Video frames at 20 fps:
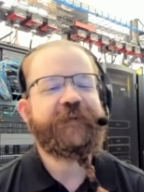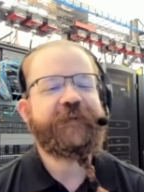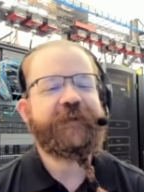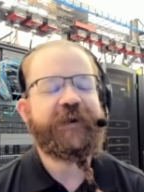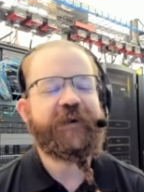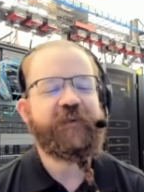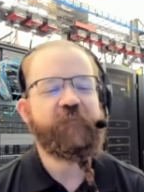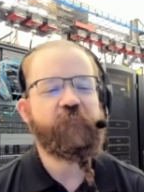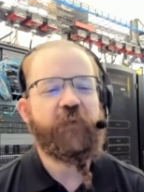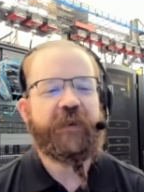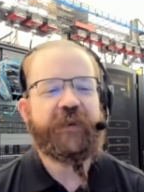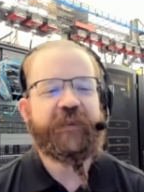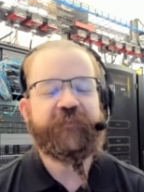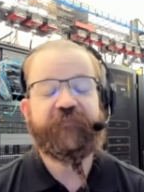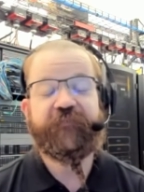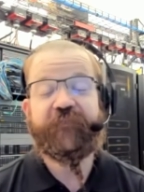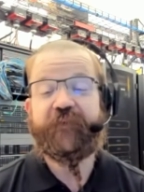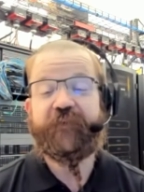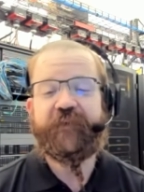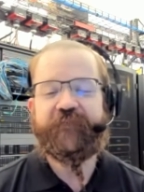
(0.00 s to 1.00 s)
but
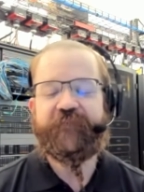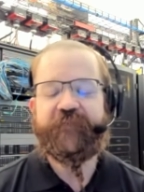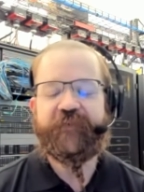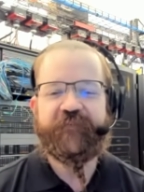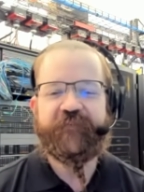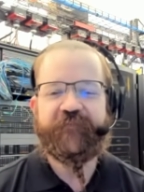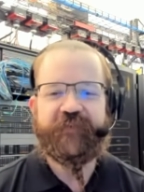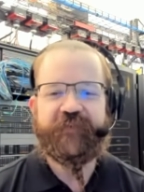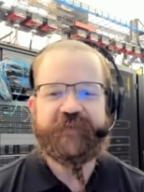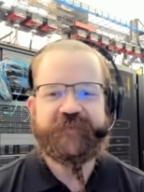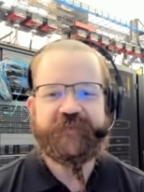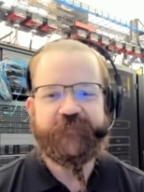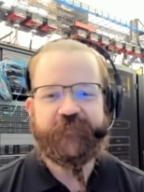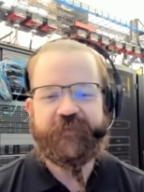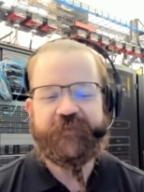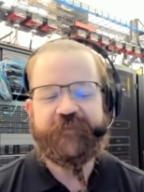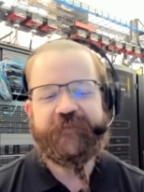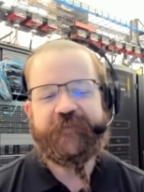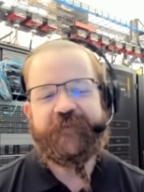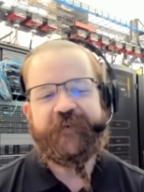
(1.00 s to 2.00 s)
it's very, very
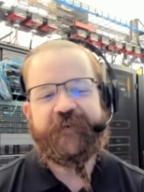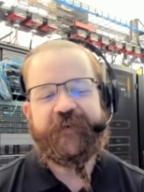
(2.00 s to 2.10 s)
flexible.